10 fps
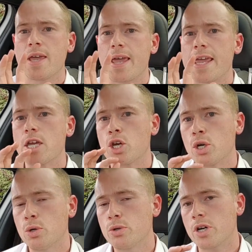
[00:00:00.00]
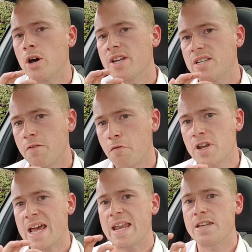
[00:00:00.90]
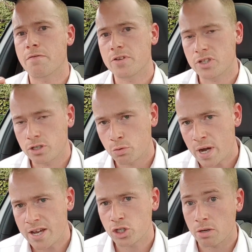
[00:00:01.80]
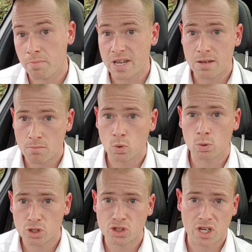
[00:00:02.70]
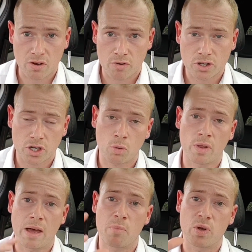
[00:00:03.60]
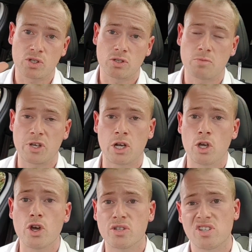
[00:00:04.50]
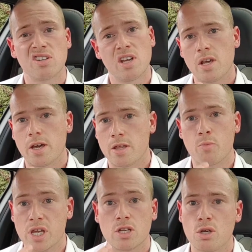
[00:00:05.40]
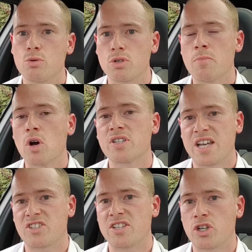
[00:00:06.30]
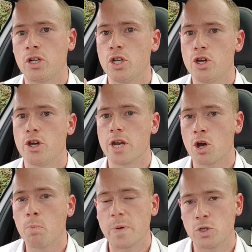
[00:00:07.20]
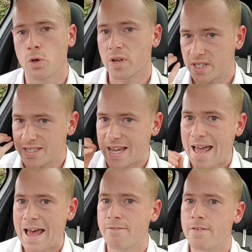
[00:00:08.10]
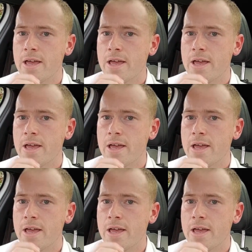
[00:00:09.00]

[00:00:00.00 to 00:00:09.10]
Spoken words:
it could, on a different day in a different situation, be more serious, and I want that person to be alerted, and that we can use the mock test as a learning opportunity to have